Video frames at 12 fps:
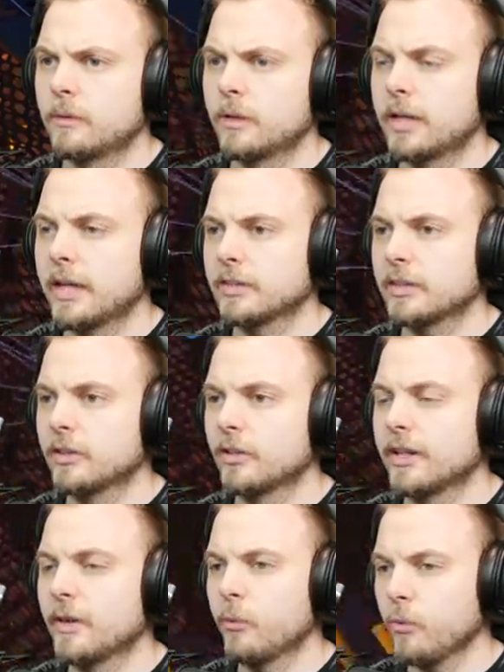Okay, it's
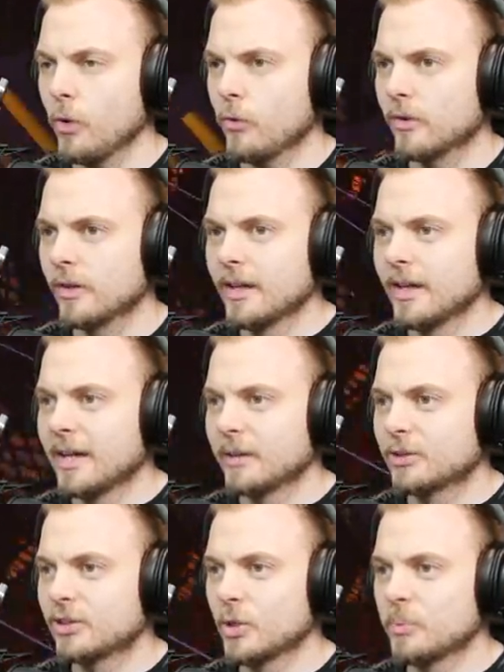ignoring it. Whew! I was
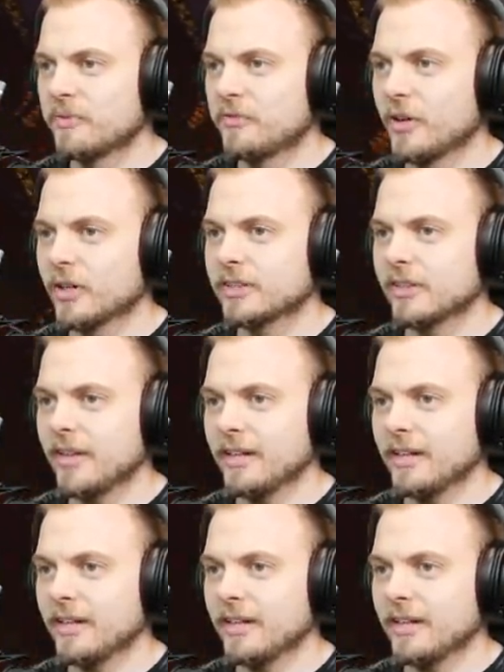super focused on that.